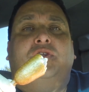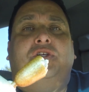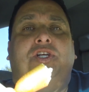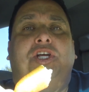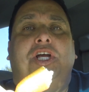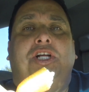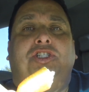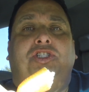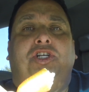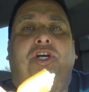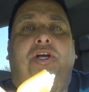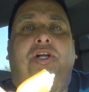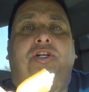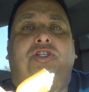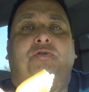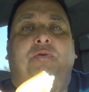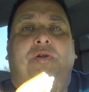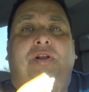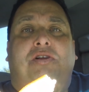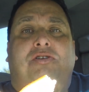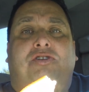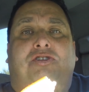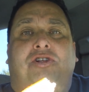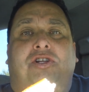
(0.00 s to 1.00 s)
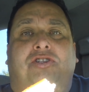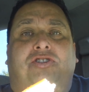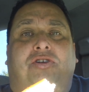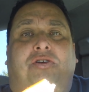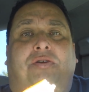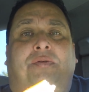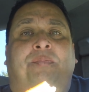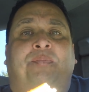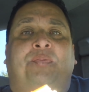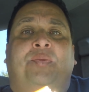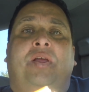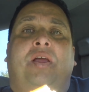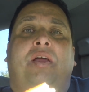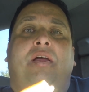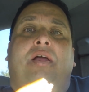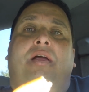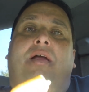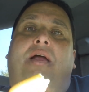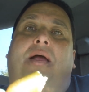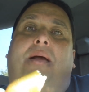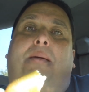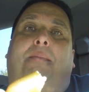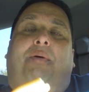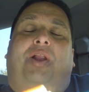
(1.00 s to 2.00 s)
Get to Wienerschnitzel
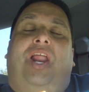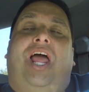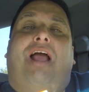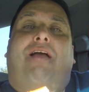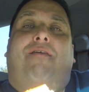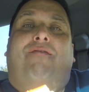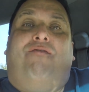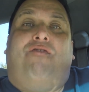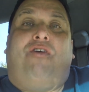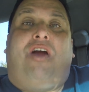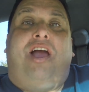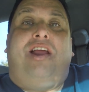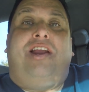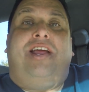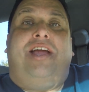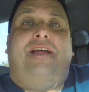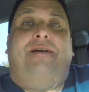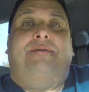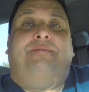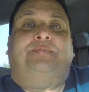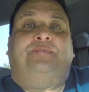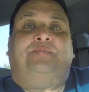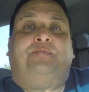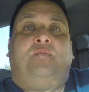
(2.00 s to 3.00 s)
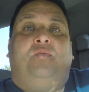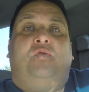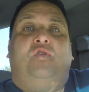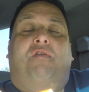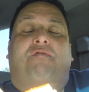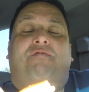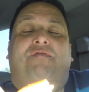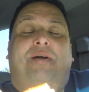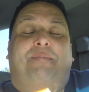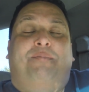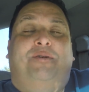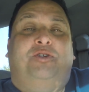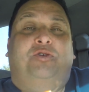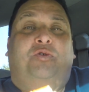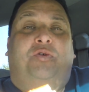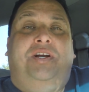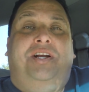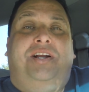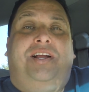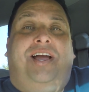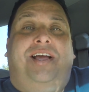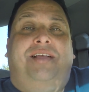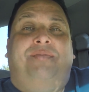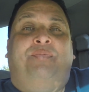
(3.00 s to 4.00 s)
Black Friday, November
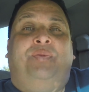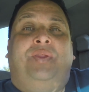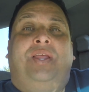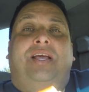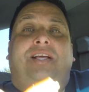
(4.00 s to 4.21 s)
29th.